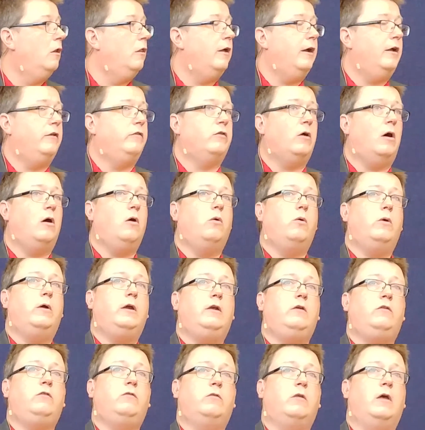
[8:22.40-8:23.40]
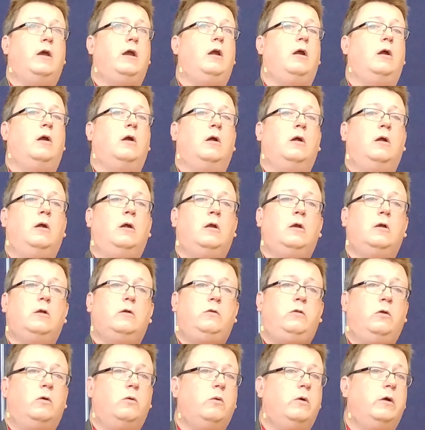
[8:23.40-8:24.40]
that's always there
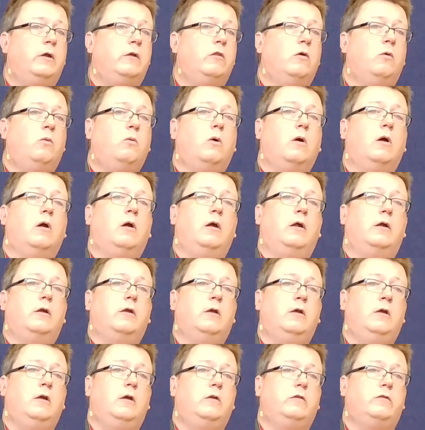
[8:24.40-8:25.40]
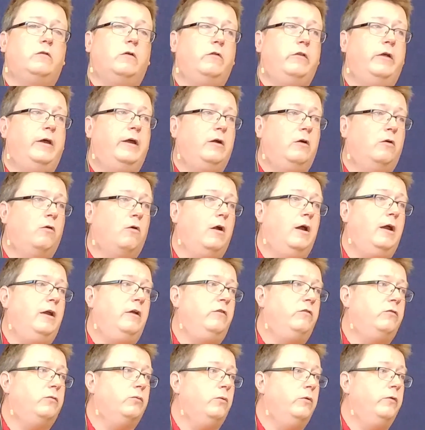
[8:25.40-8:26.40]
doing the work so that
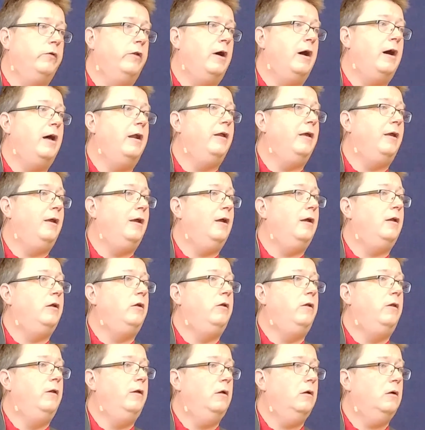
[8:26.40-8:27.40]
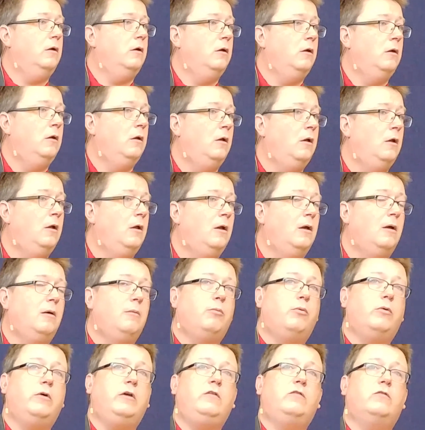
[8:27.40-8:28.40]
grace will not end.
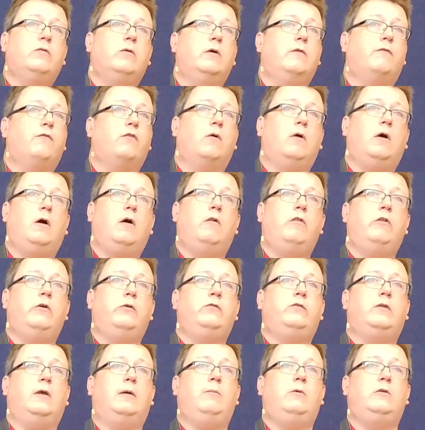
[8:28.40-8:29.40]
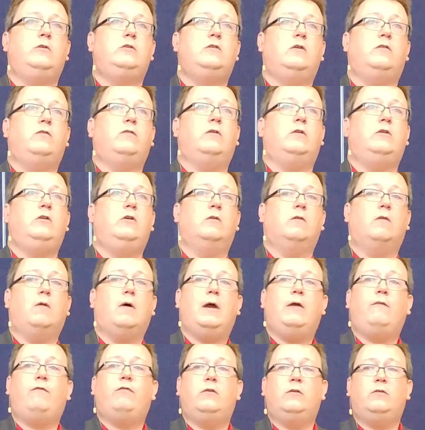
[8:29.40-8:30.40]
Please look for all those images in your
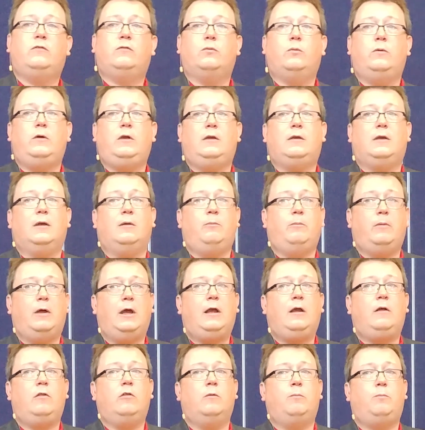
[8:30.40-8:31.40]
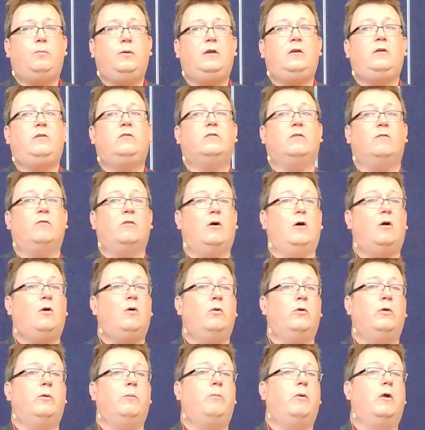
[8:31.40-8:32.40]
life this week, and may the peace of the
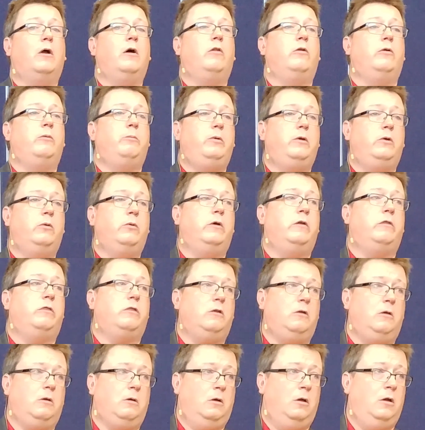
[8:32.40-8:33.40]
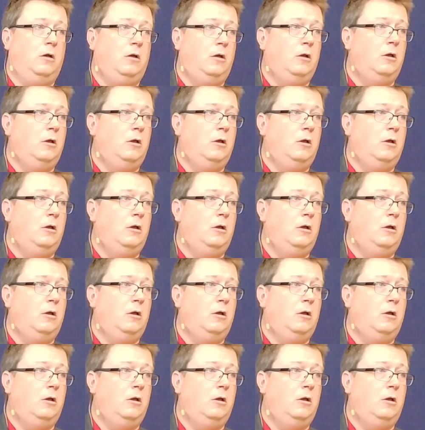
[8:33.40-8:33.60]
older brother be with you.